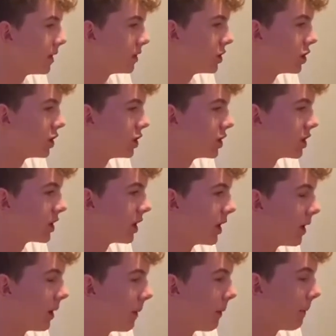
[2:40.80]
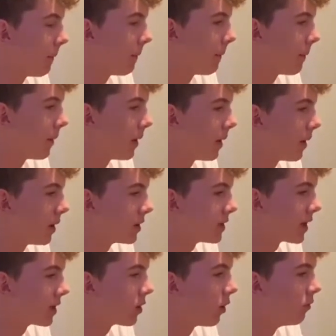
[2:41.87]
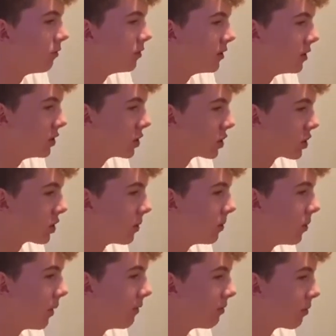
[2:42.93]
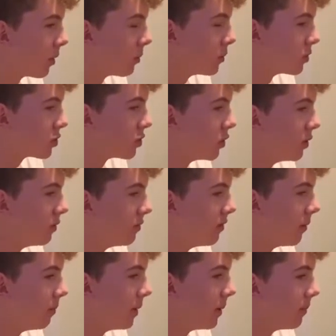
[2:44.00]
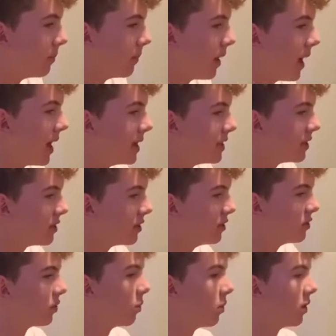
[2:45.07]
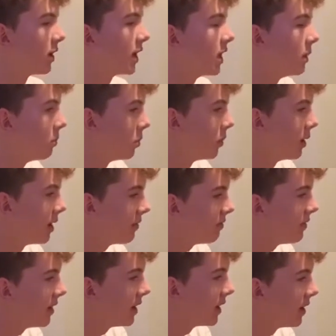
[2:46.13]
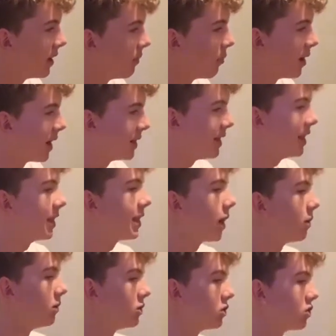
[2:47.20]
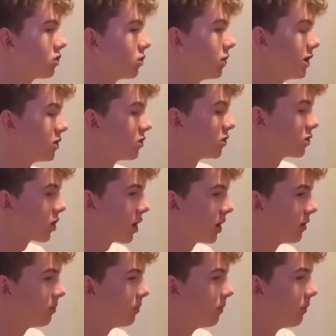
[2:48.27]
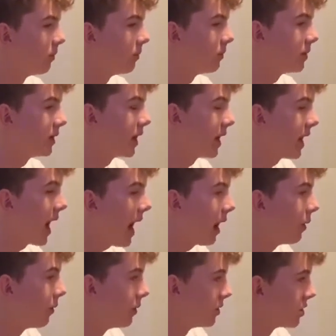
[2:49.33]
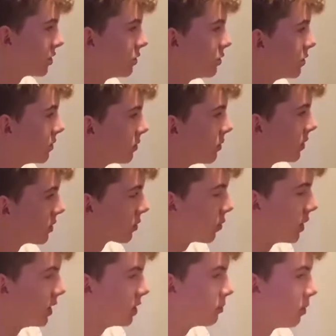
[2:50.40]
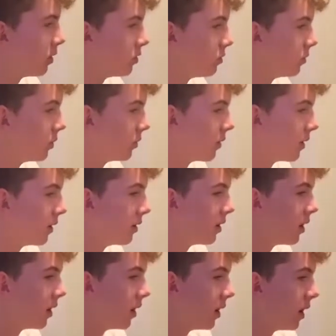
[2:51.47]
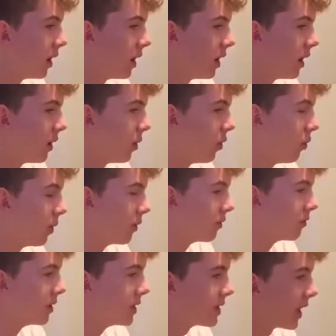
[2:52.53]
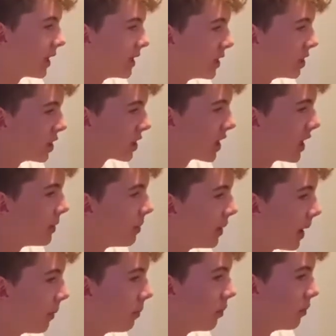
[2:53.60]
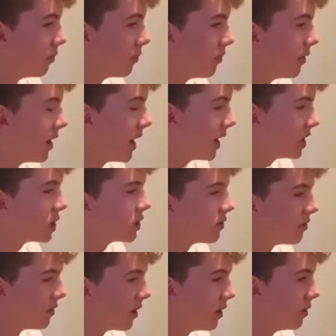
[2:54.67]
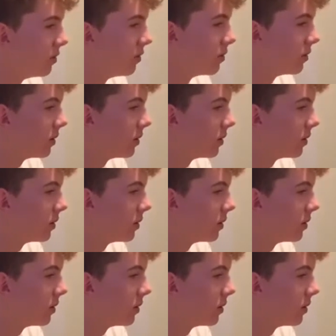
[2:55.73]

Just, I'd say confidence just on the ball. Everyone was sort of a bit hesitant to want to get the ball at their feet, and then when they did, they were just always sort of trying to get it out as quick as possible. And all it would really take is just keeping that ball for an extra few